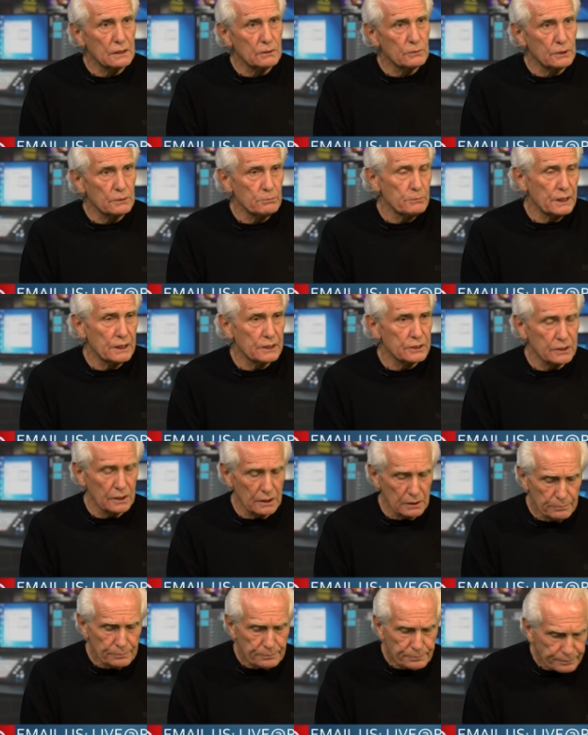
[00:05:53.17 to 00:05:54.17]
or minister
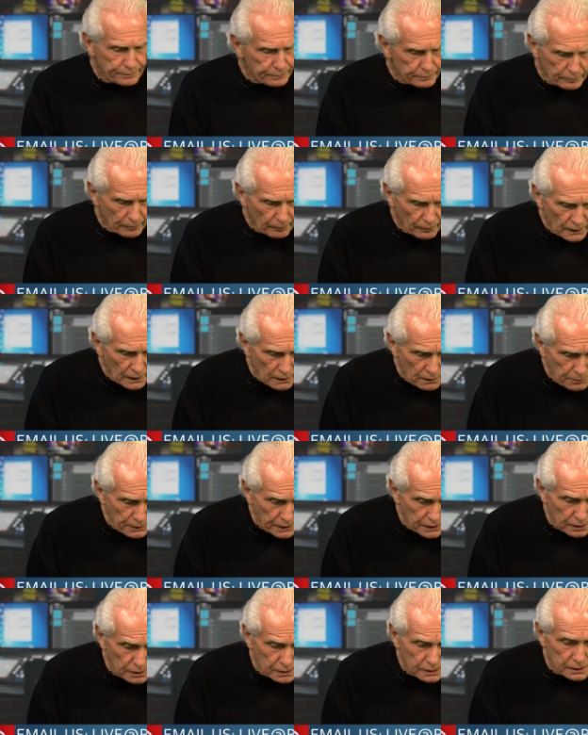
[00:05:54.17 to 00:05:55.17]

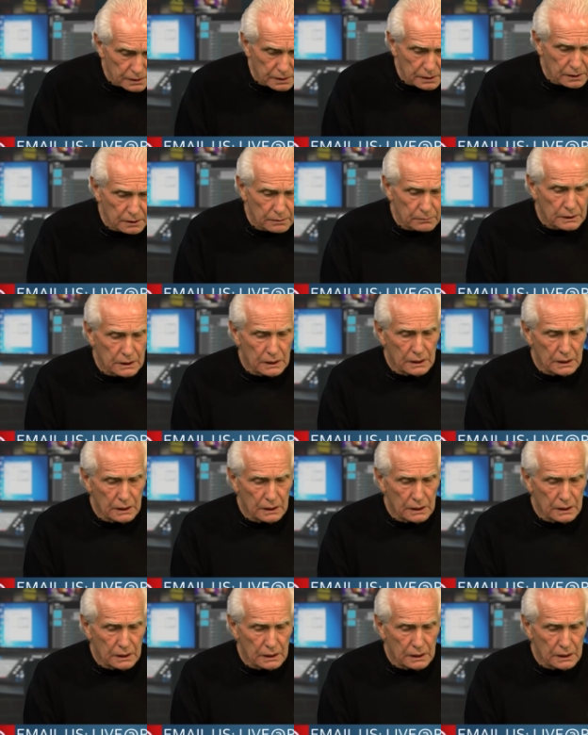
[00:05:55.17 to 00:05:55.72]
because uh,